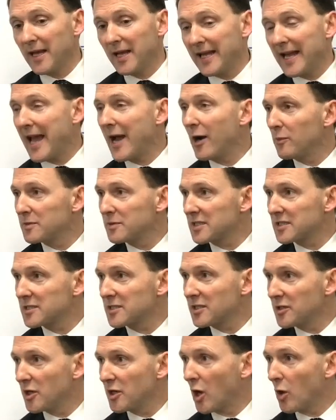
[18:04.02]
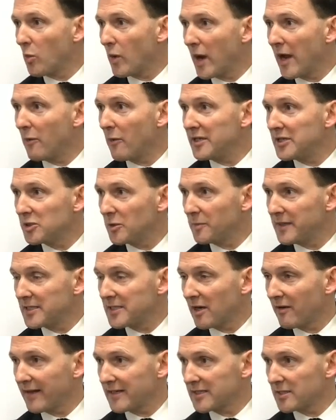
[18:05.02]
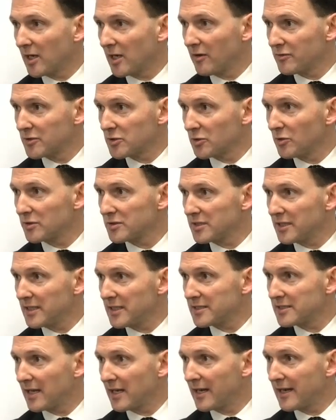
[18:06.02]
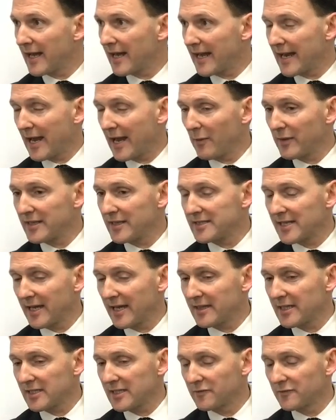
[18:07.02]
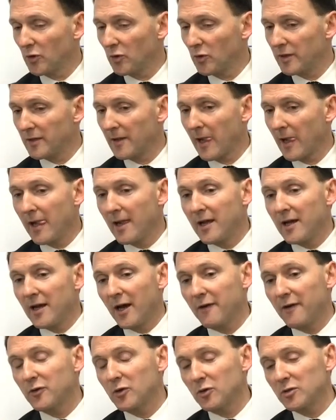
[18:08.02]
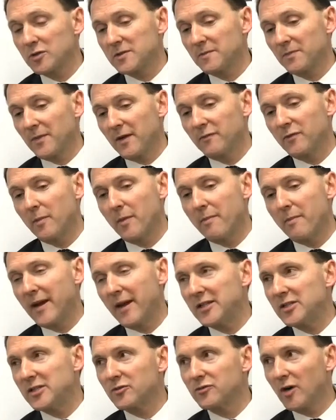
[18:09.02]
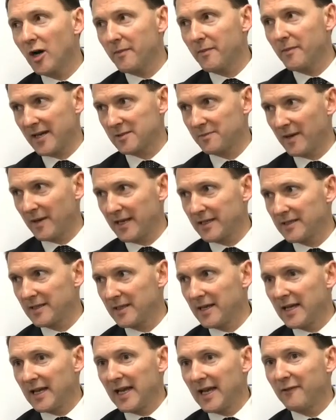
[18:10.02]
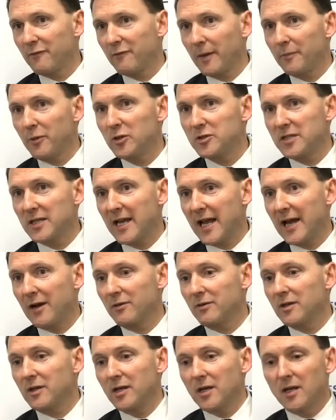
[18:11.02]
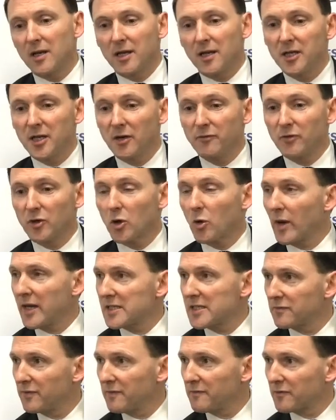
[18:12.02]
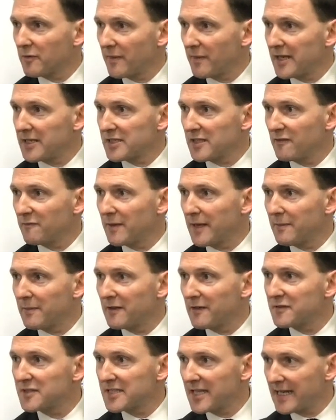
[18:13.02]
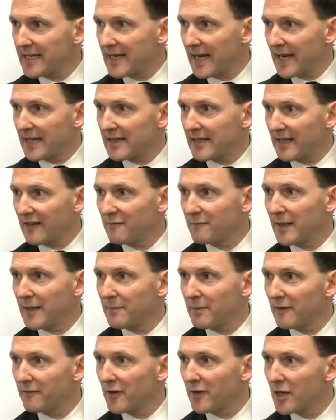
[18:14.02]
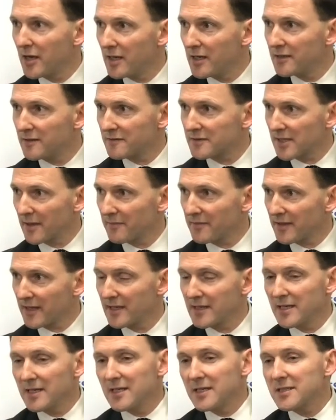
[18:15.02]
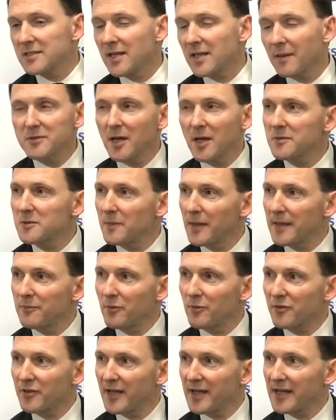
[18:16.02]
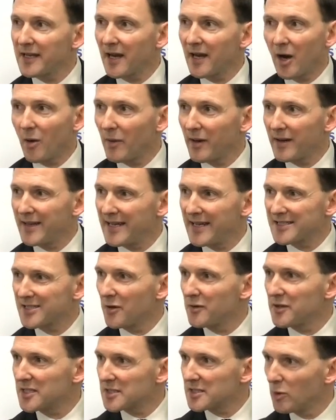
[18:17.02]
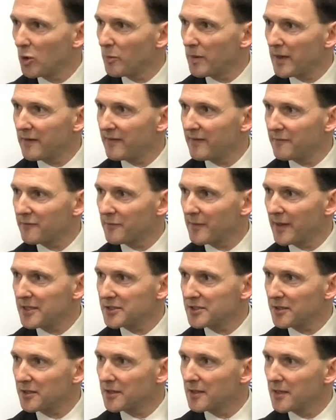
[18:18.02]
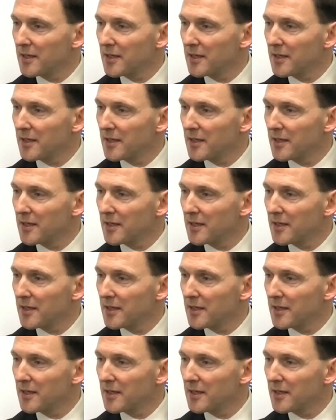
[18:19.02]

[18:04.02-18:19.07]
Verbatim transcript: it helps us to know where we should be directing our resources and, and how we can take things forward. And of course, from a major crime aspect, if we're putting out you know, requests for information, if people have seen anything, if people have heard of something, sometimes people think, oh, well, it's only a small bit of information.